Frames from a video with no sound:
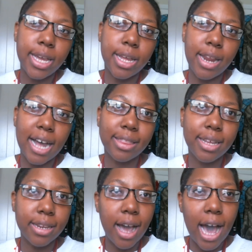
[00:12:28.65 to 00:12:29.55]
And I
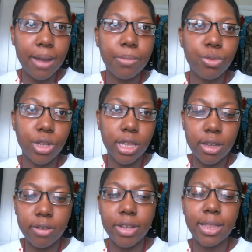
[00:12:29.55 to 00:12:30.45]
think the hype was
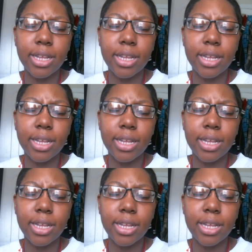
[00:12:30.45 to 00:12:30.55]
lived.